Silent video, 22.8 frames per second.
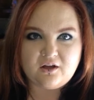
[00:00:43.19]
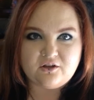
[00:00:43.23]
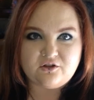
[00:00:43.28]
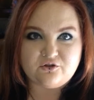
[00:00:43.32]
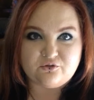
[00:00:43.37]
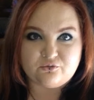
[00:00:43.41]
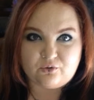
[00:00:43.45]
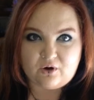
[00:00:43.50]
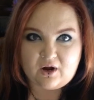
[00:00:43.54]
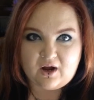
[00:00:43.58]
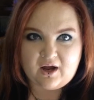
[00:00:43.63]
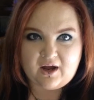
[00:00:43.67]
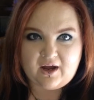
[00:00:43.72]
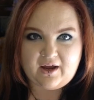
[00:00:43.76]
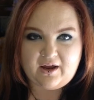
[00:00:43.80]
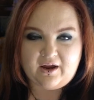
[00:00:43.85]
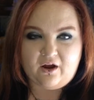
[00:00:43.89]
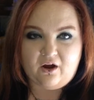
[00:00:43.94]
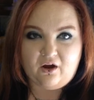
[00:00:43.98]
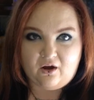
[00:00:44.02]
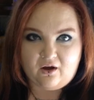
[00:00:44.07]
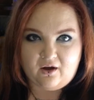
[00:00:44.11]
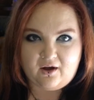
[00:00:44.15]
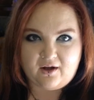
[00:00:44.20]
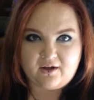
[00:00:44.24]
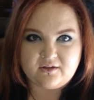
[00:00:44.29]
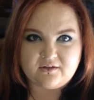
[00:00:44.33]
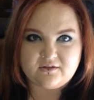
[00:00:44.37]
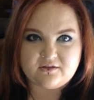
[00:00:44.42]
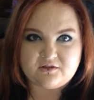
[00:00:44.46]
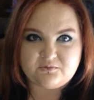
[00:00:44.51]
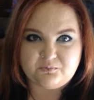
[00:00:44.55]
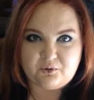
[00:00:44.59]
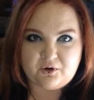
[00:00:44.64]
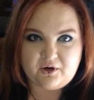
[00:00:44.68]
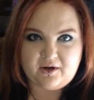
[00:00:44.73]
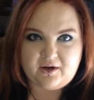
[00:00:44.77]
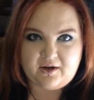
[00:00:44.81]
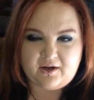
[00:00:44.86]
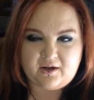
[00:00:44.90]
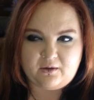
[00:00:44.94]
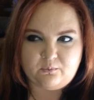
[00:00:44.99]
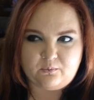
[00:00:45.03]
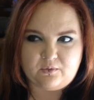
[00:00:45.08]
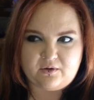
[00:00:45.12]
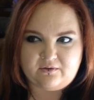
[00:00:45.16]
dry, hot spring,
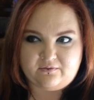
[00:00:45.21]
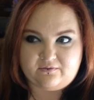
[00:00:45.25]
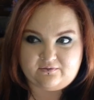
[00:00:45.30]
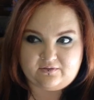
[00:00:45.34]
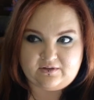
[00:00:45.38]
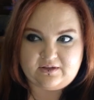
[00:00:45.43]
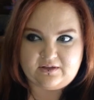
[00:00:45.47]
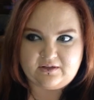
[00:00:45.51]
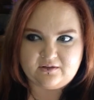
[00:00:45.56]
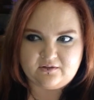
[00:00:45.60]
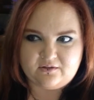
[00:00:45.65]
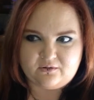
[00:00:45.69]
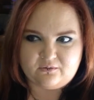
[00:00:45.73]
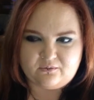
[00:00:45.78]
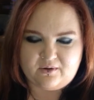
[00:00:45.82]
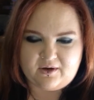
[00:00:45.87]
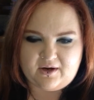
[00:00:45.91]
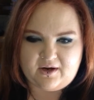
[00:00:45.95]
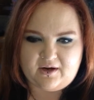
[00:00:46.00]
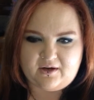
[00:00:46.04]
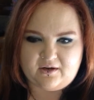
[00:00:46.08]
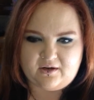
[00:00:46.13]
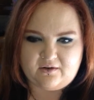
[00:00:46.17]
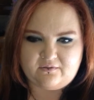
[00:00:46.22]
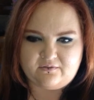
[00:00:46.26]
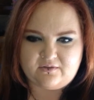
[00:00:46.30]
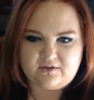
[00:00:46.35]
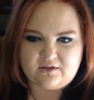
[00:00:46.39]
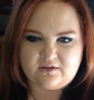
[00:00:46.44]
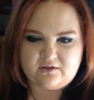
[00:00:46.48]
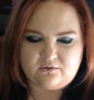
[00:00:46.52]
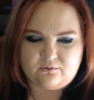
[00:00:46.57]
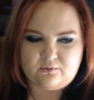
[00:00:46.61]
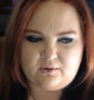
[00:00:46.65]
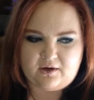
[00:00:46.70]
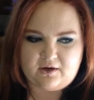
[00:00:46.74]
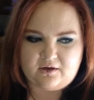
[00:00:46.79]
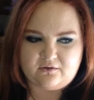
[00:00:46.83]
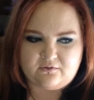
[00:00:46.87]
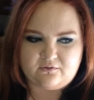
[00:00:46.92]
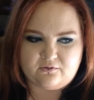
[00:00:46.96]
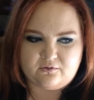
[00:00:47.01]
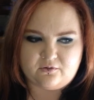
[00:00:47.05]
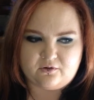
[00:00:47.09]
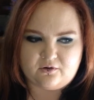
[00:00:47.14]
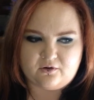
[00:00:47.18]
and we needed the rain. I've needed rain
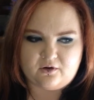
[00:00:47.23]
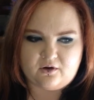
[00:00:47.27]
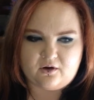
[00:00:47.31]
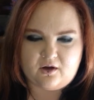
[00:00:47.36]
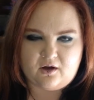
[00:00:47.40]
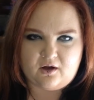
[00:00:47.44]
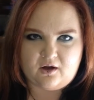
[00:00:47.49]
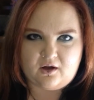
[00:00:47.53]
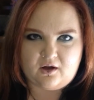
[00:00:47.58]
for